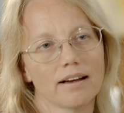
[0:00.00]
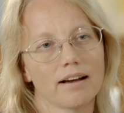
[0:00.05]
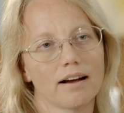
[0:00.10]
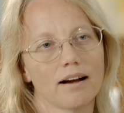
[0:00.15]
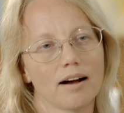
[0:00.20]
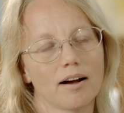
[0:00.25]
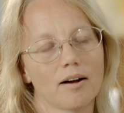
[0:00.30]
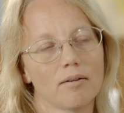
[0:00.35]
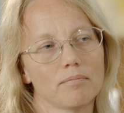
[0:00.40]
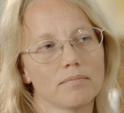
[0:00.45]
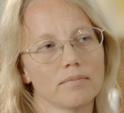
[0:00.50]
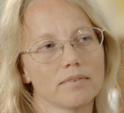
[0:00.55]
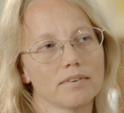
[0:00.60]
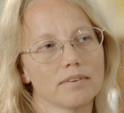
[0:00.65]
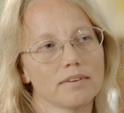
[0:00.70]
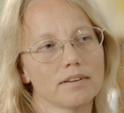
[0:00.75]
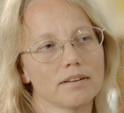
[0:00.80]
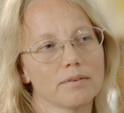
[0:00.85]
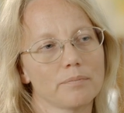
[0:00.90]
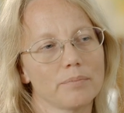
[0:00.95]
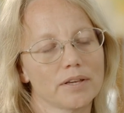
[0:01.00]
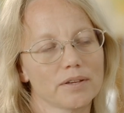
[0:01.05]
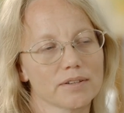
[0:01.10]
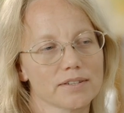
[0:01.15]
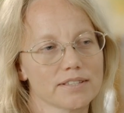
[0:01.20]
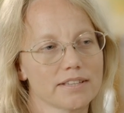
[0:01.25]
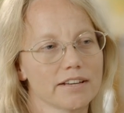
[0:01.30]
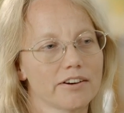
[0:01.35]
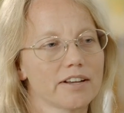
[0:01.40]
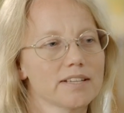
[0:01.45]
um,
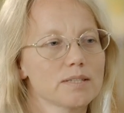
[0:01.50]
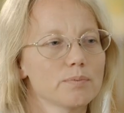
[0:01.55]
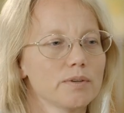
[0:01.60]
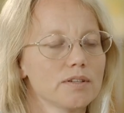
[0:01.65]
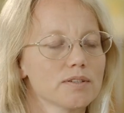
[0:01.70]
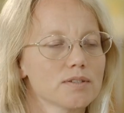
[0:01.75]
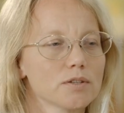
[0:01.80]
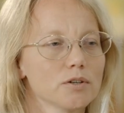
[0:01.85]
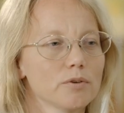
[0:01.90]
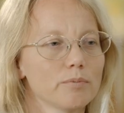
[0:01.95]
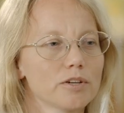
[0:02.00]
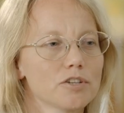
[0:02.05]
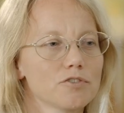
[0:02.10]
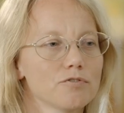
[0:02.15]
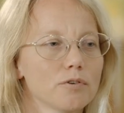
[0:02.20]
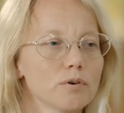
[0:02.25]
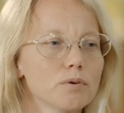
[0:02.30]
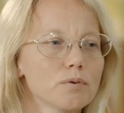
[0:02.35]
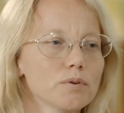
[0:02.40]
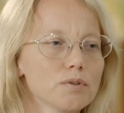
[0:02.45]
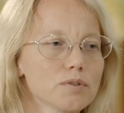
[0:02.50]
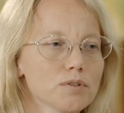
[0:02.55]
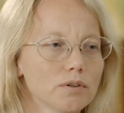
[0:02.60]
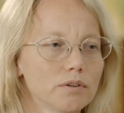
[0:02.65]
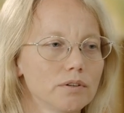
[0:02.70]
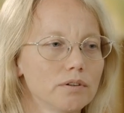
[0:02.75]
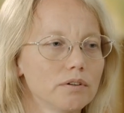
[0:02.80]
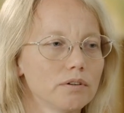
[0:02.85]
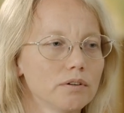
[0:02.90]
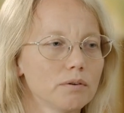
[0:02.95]
because there has been so much focus
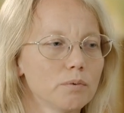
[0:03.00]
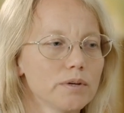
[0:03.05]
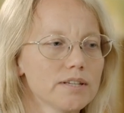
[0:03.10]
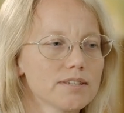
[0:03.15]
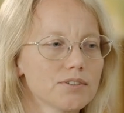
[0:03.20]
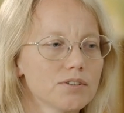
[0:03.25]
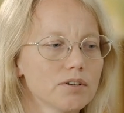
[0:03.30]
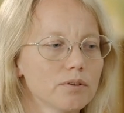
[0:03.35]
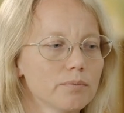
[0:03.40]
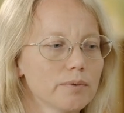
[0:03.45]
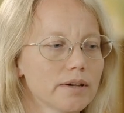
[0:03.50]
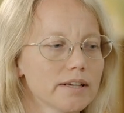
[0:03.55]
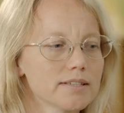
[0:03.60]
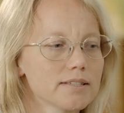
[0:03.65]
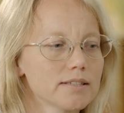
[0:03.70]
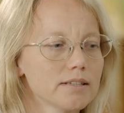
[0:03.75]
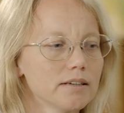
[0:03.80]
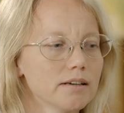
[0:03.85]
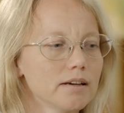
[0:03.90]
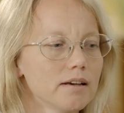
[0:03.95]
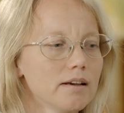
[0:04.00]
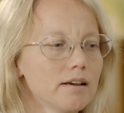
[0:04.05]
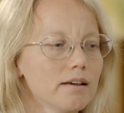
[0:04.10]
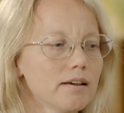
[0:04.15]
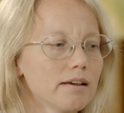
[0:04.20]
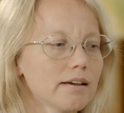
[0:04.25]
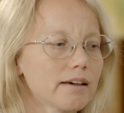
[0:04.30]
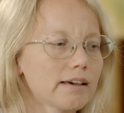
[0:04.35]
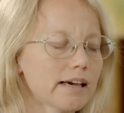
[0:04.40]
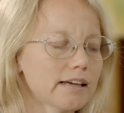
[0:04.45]
on, on wisdom as a
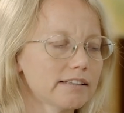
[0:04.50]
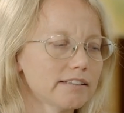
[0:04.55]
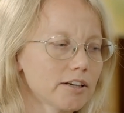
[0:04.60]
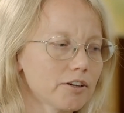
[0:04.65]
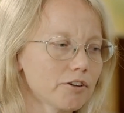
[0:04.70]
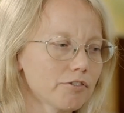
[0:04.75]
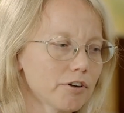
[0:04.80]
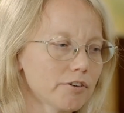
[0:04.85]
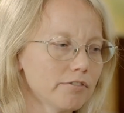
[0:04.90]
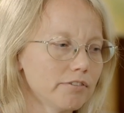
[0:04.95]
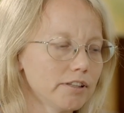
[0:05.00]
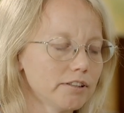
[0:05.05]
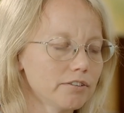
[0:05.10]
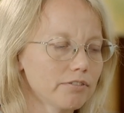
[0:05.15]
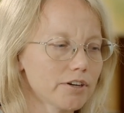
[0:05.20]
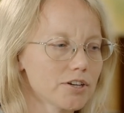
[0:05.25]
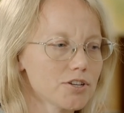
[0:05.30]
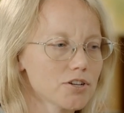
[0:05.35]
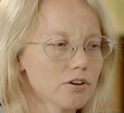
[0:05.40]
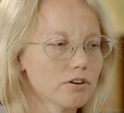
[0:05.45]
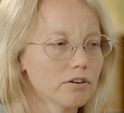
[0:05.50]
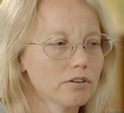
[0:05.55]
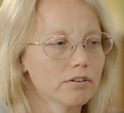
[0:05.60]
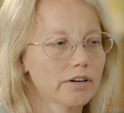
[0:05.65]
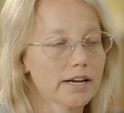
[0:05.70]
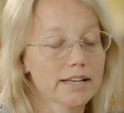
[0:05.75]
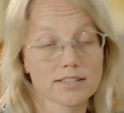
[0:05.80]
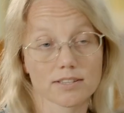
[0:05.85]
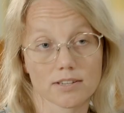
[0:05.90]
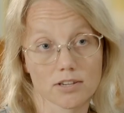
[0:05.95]
category of literature
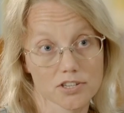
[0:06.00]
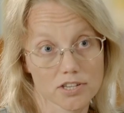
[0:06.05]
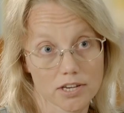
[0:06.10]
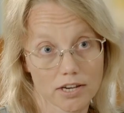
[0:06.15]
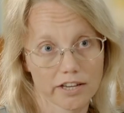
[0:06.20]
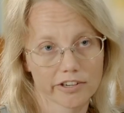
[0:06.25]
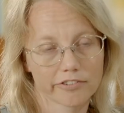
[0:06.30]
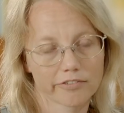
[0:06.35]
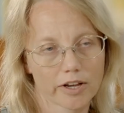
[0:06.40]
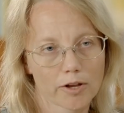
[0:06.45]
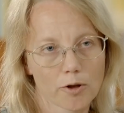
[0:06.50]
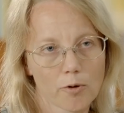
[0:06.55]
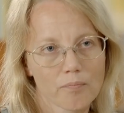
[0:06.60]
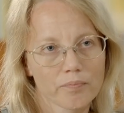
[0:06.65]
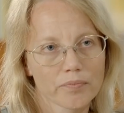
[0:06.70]
or as a genre.